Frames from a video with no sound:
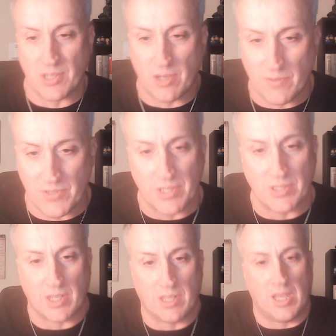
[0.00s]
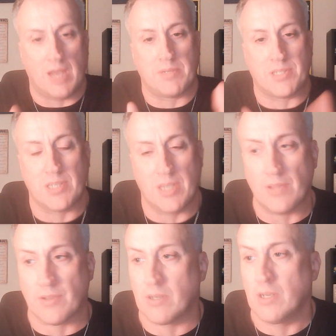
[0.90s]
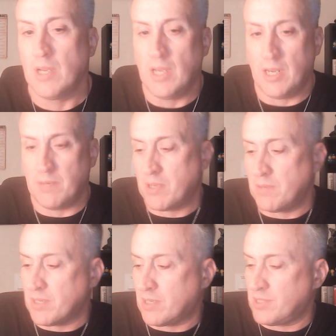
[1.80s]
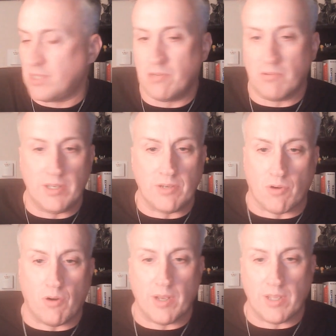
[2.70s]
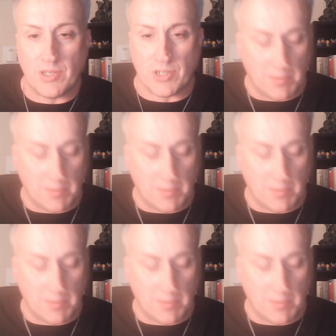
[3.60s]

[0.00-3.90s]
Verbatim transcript: and all of a sudden they glom it together and it becomes a continuing growing legend.